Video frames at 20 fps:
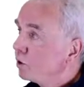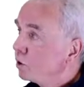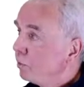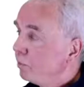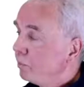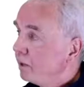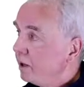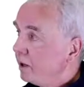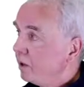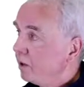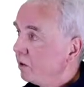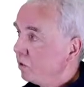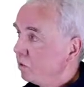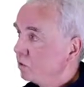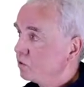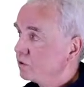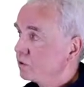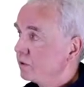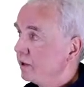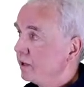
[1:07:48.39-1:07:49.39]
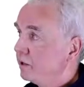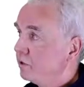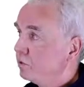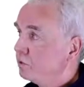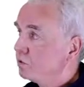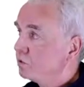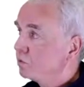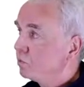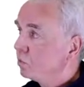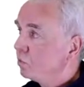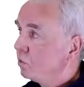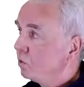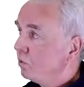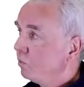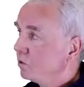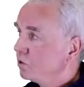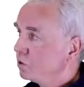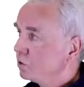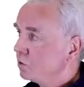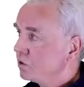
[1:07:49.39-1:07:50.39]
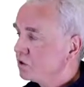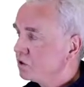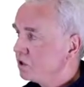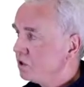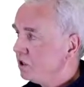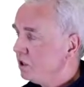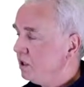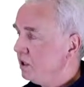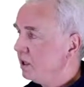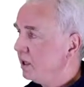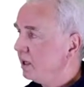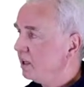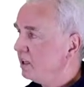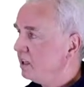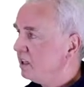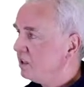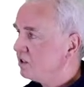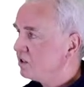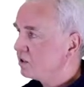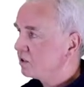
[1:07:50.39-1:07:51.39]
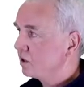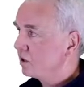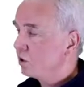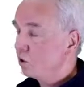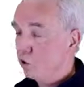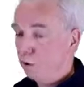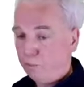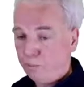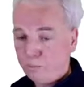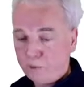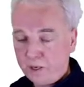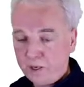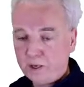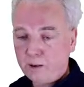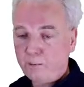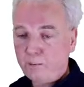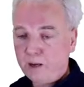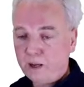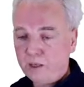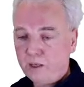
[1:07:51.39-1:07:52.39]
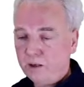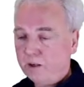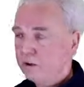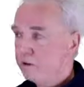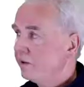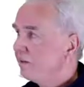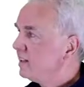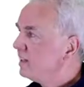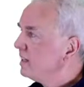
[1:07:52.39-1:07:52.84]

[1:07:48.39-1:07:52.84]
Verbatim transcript: compare those and use what you will see that this compare method